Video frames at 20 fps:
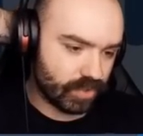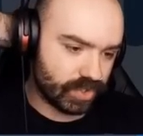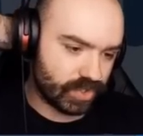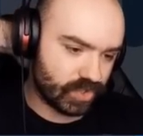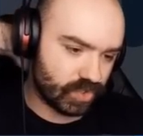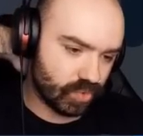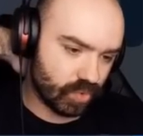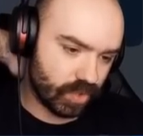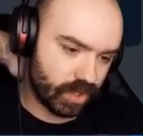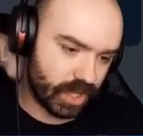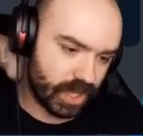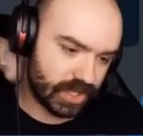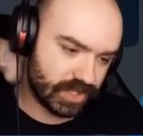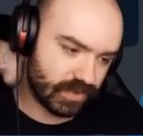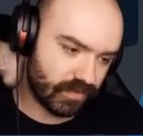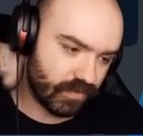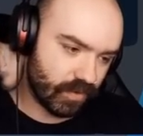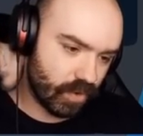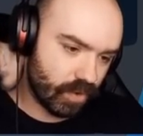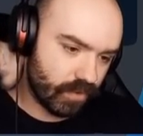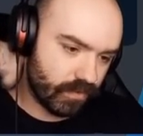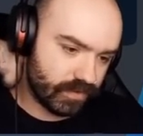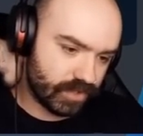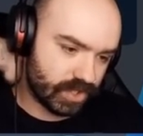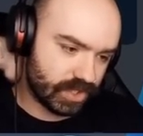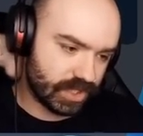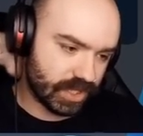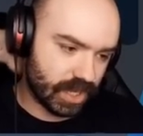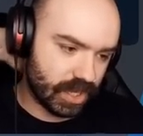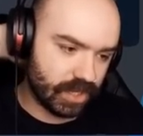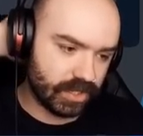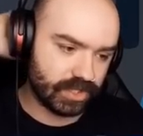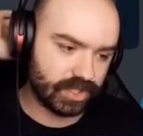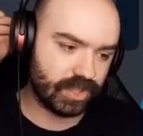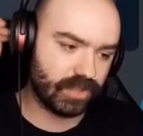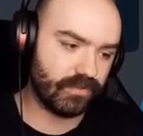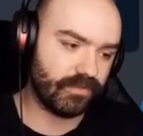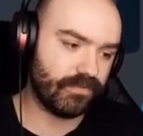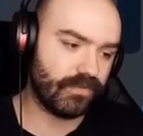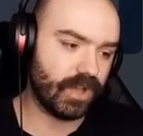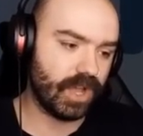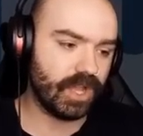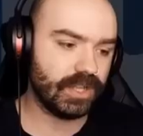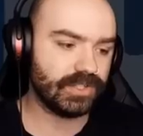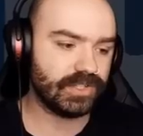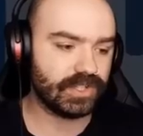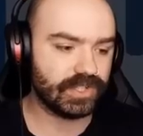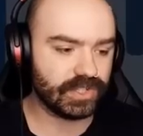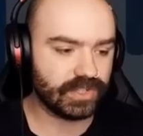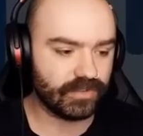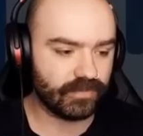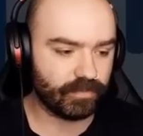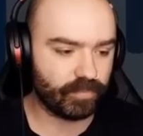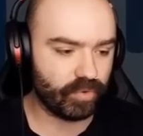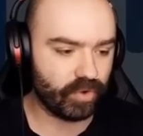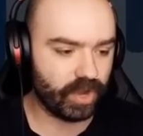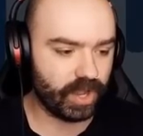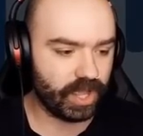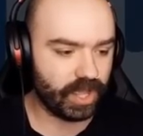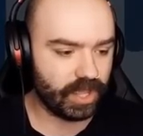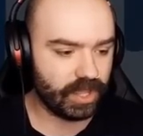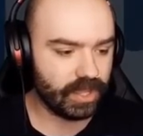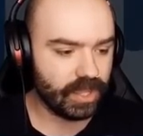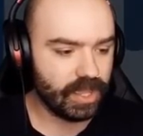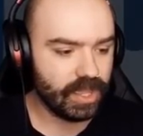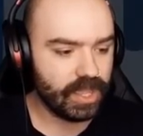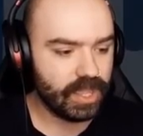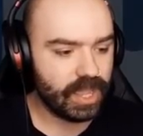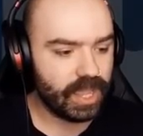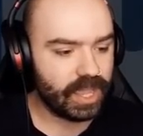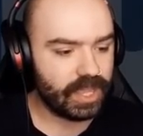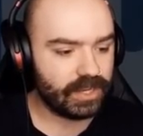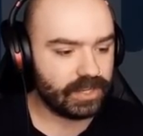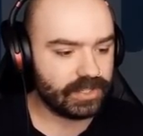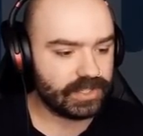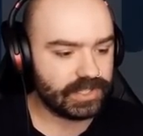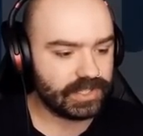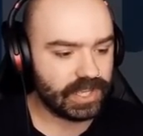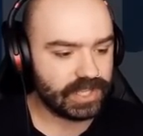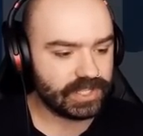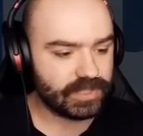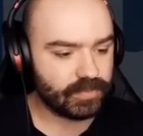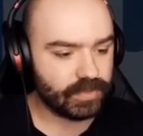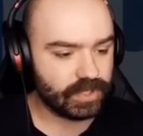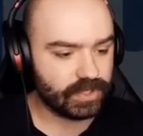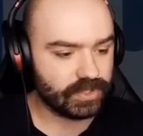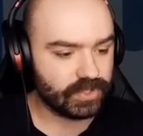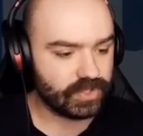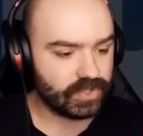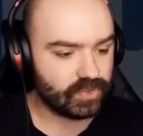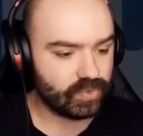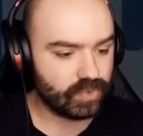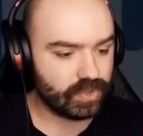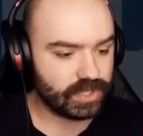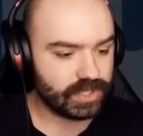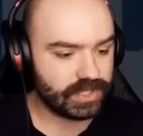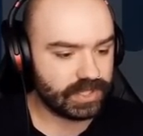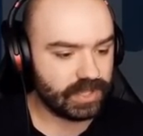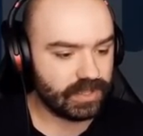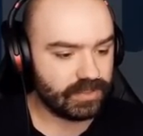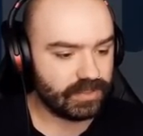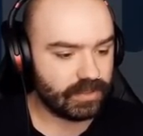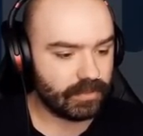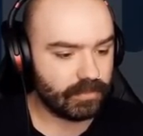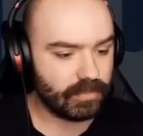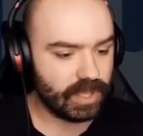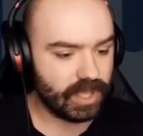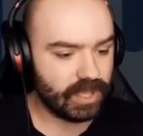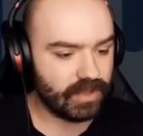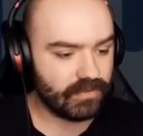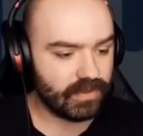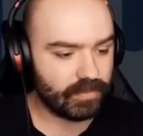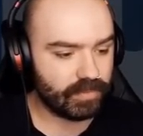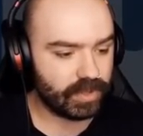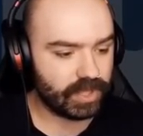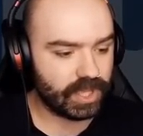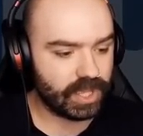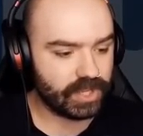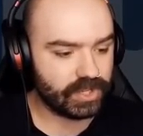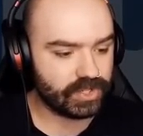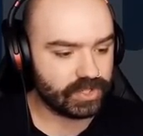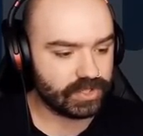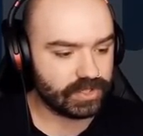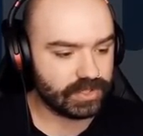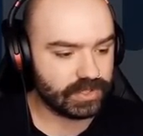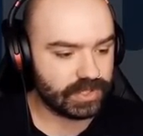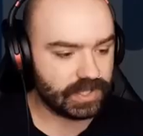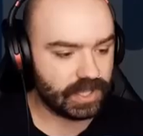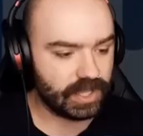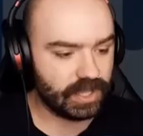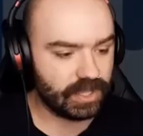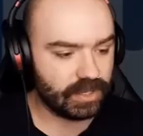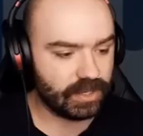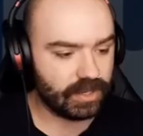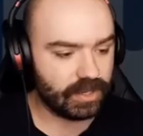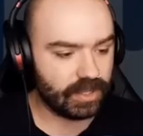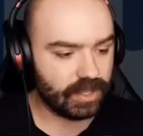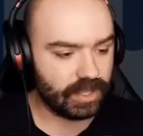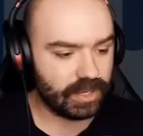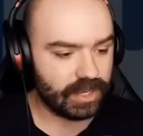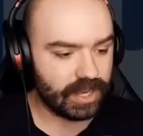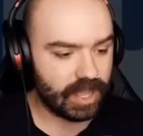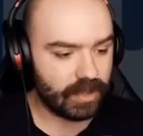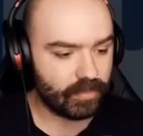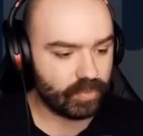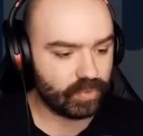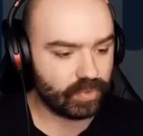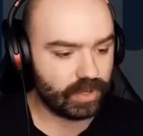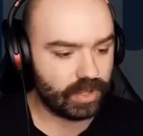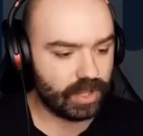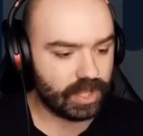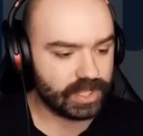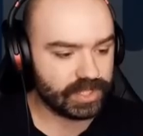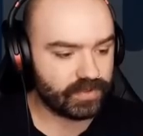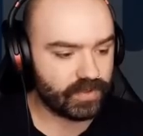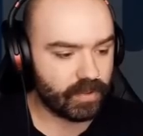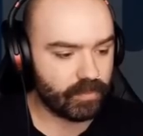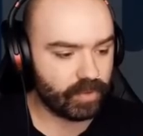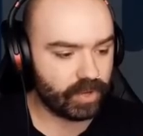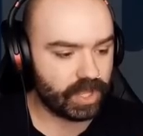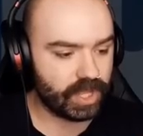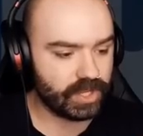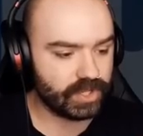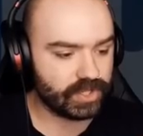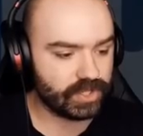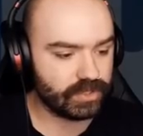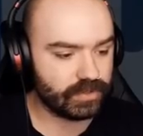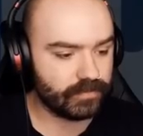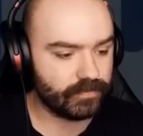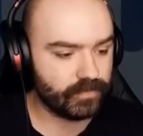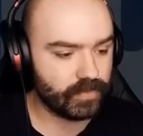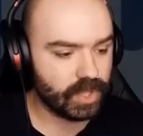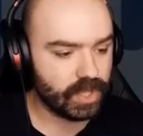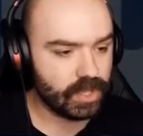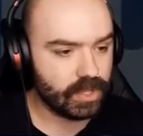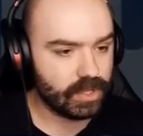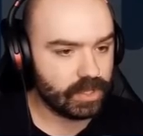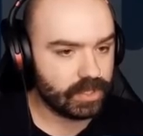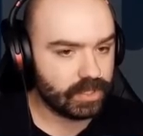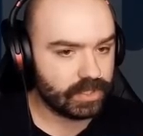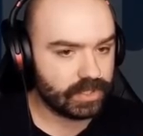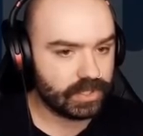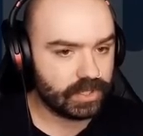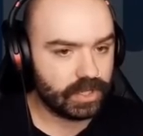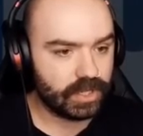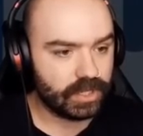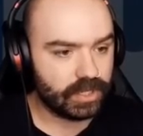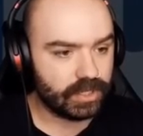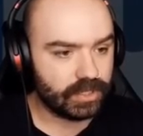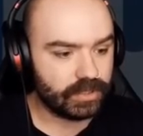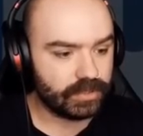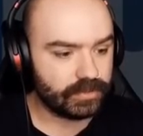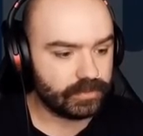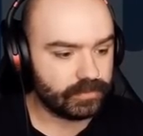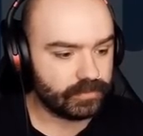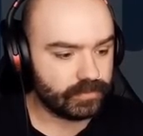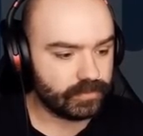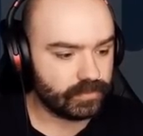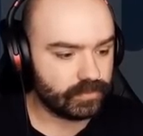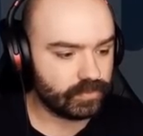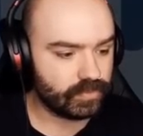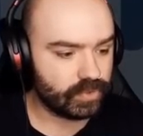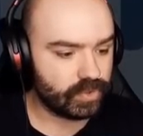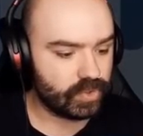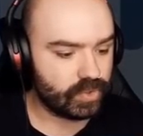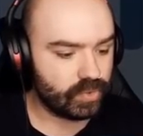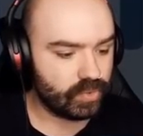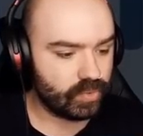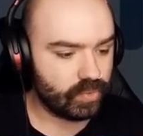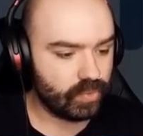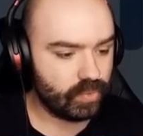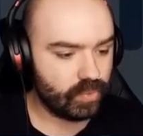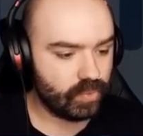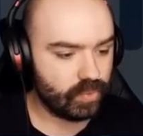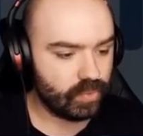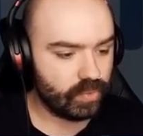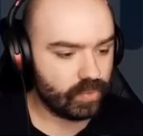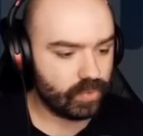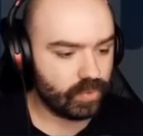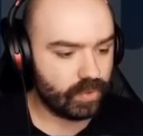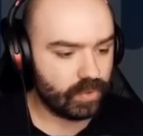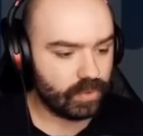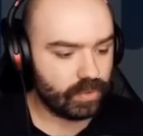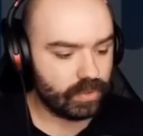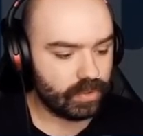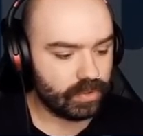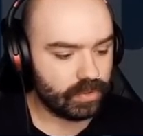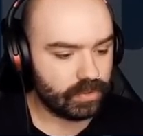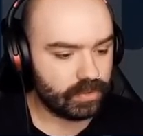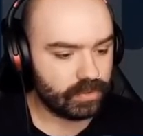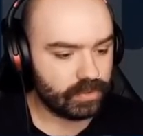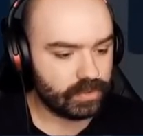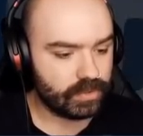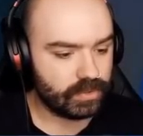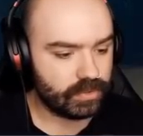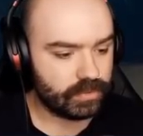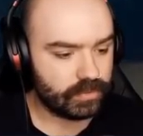The stalker has evolved to hunt the fastest of prey. And assessment stalker teeth may have applications in enameled glass fabrication. Um, cool.